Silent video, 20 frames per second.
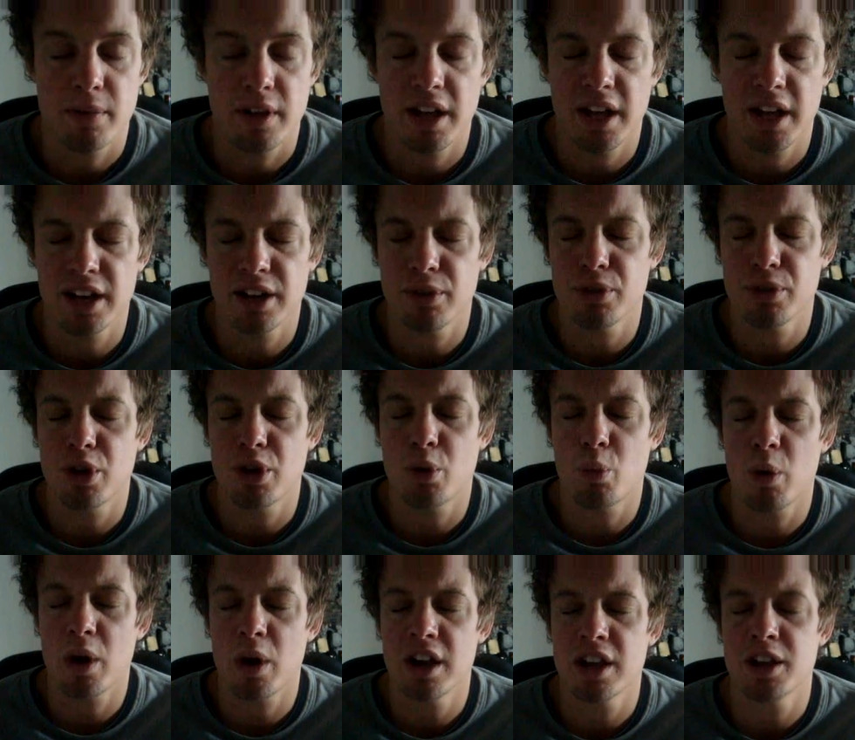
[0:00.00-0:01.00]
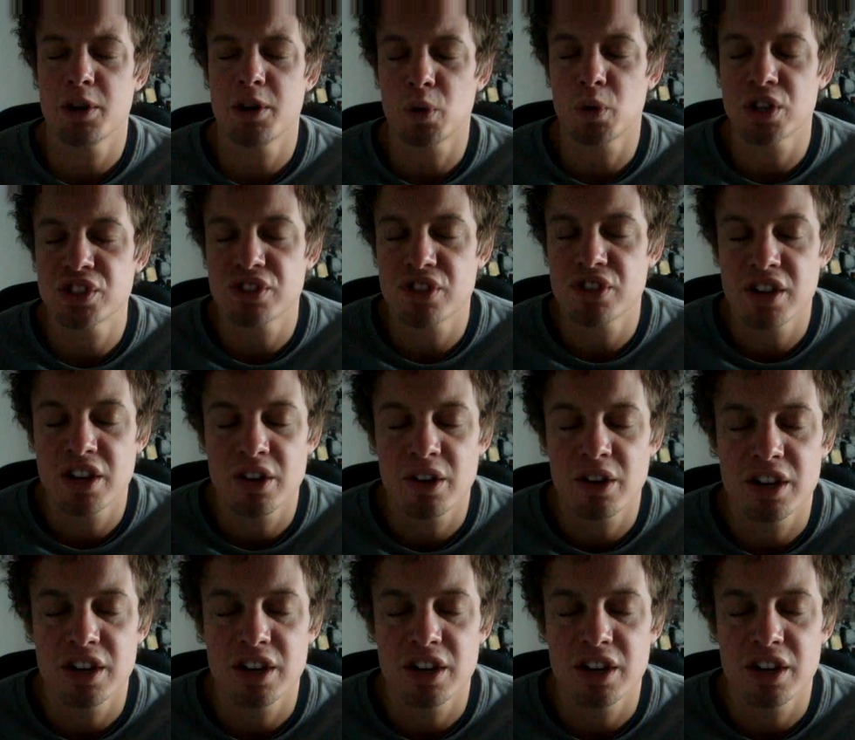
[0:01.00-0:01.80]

I don't know why he was there,